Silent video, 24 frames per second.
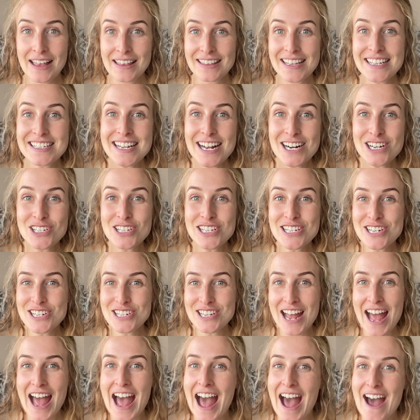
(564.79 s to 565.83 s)
let's actually just
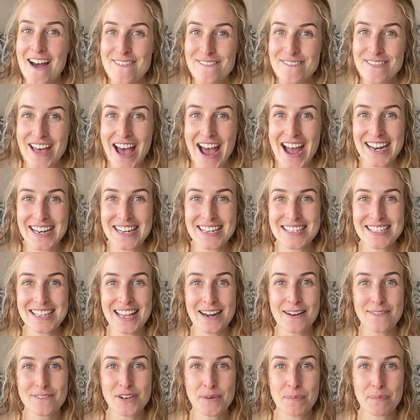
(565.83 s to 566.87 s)
have that instead
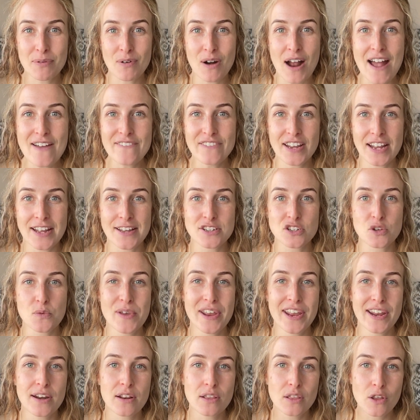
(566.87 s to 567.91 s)
of depriving it, so we
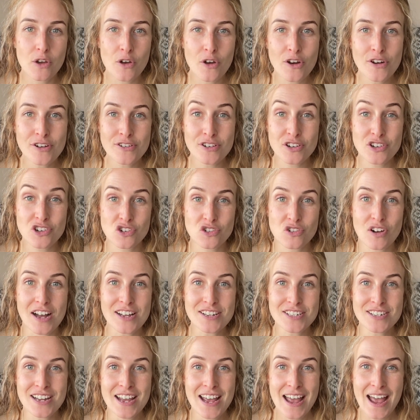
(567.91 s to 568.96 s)
can learn to
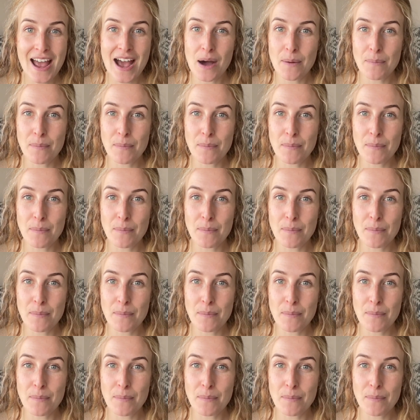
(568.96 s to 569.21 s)
trust our